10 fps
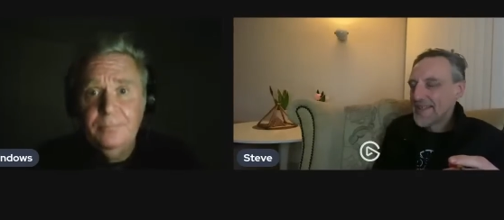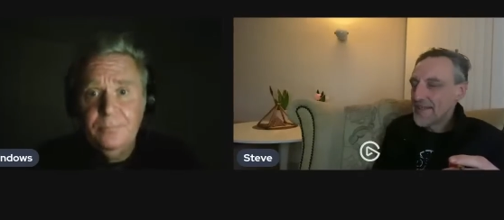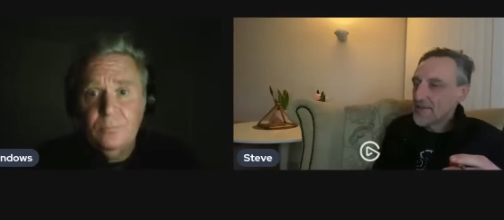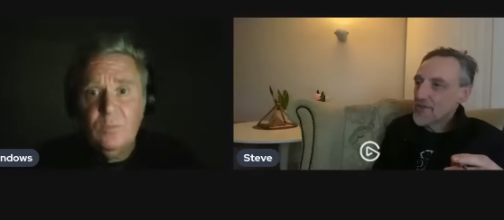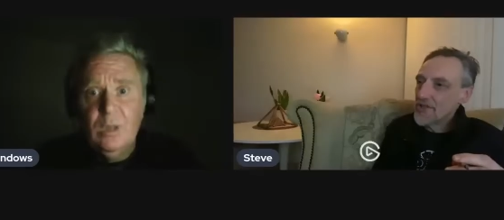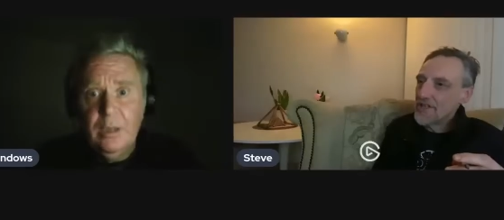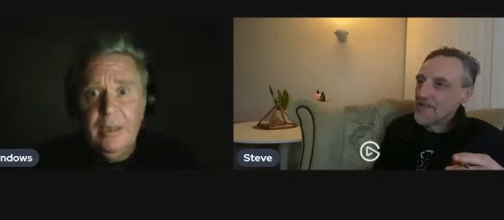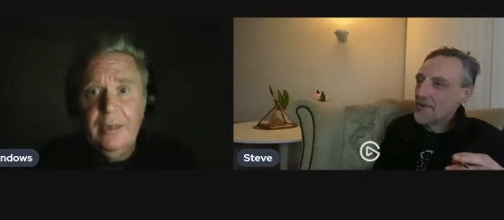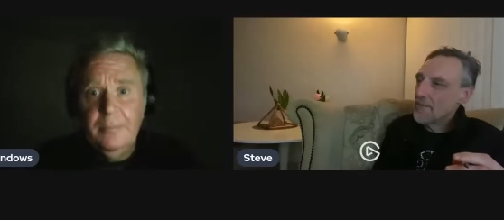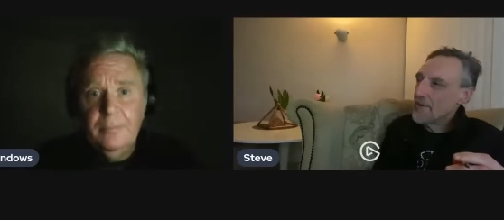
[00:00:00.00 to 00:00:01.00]
Speaker 1: Little cheeky
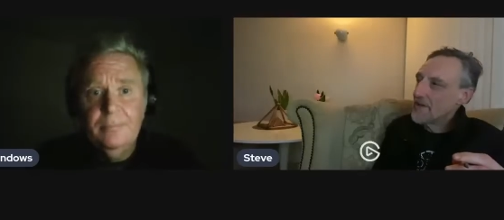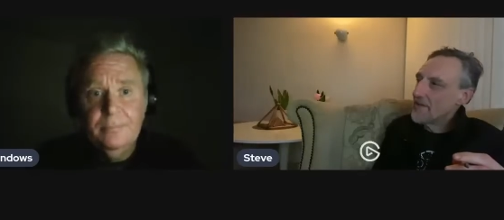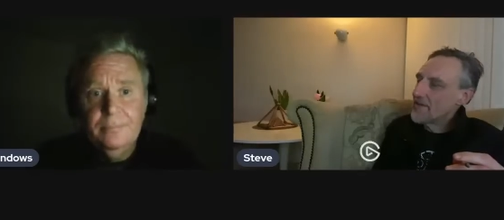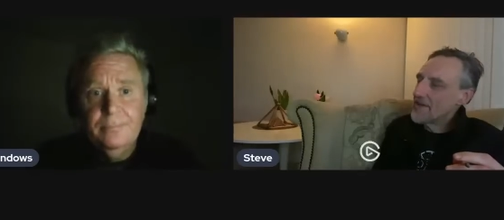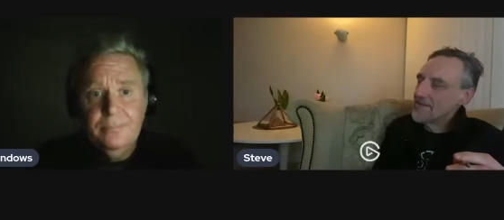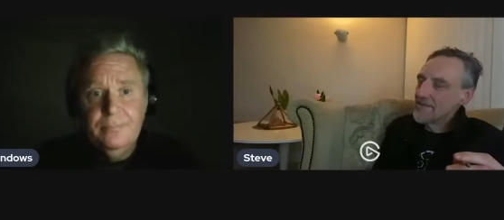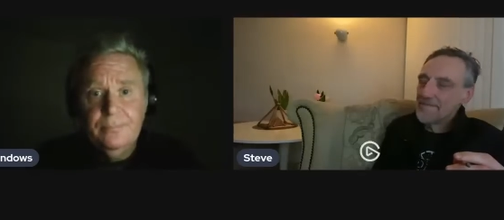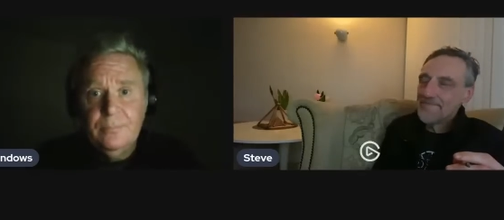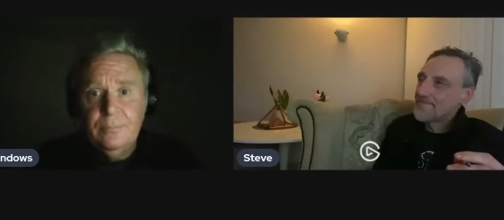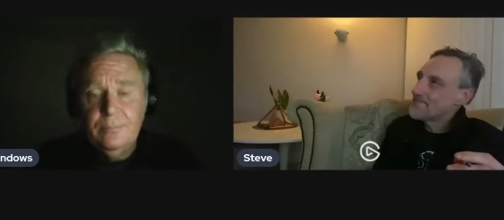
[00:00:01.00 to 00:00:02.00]
European things.
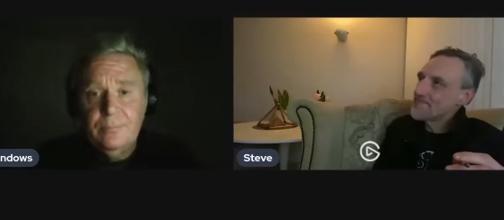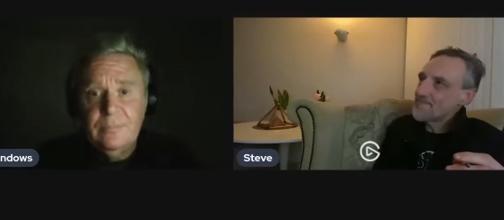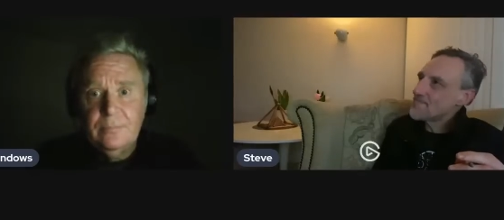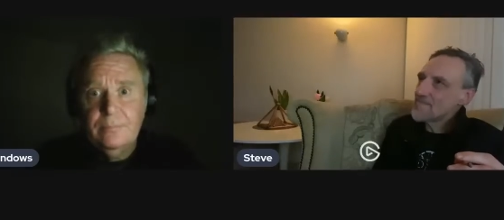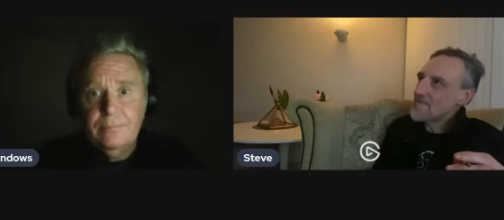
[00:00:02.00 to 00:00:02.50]
Mm.